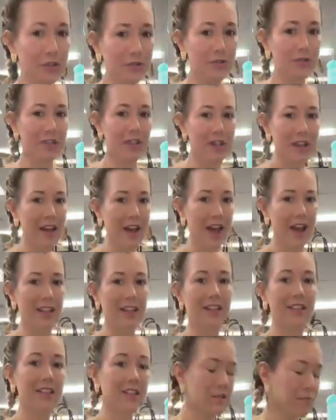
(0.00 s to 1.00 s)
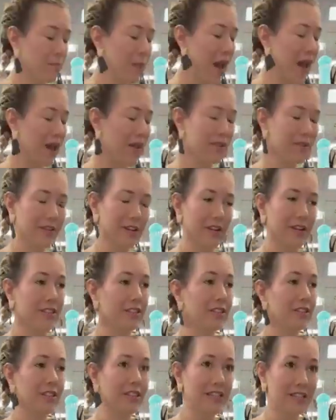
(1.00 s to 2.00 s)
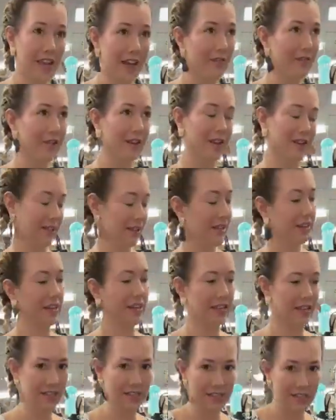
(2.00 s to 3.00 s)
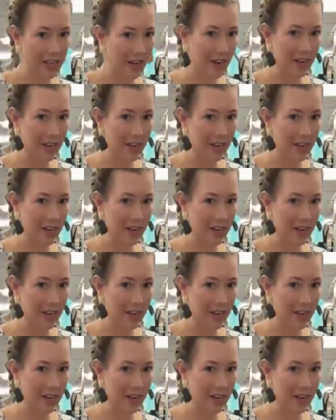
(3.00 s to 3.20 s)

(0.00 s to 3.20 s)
issues, this pattern is definitely going to